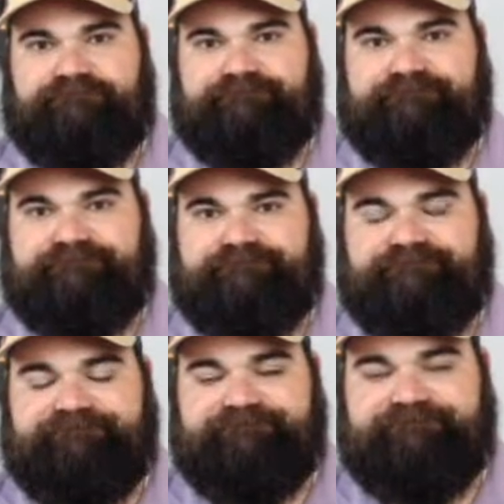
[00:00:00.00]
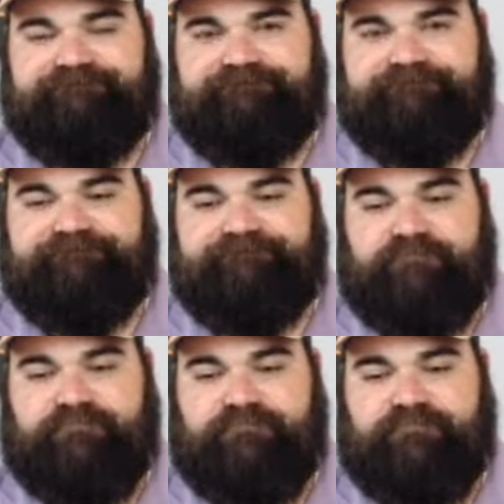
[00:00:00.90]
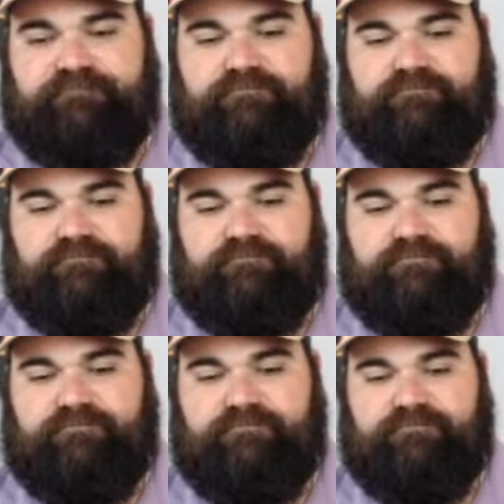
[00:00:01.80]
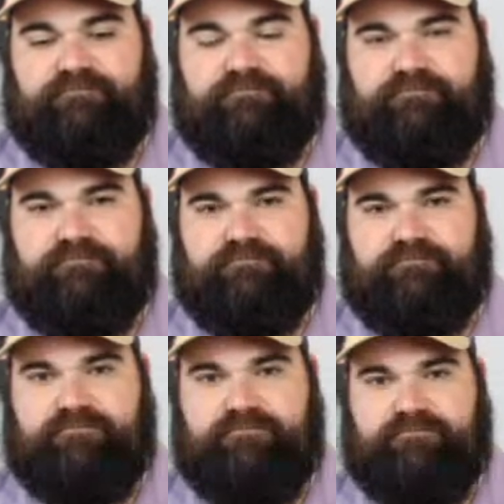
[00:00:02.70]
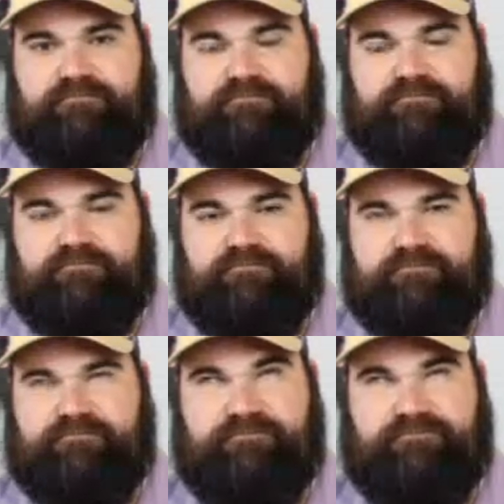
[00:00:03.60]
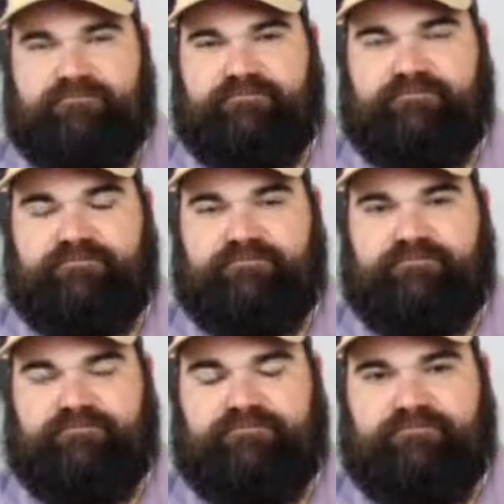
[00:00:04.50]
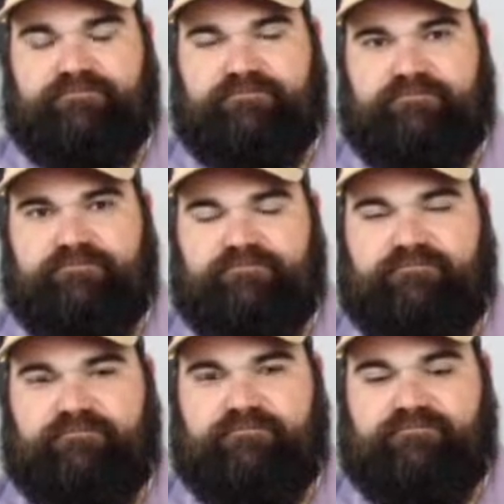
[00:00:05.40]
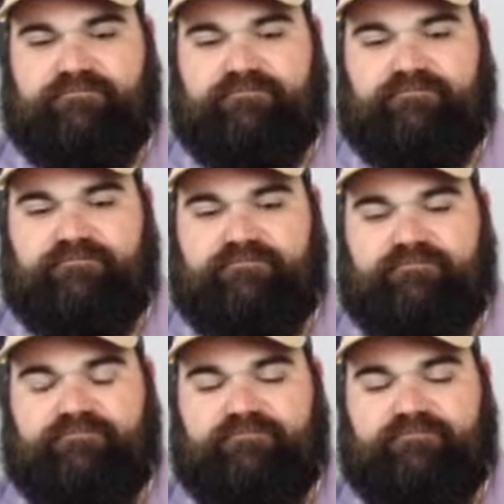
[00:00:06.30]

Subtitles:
(not speaking)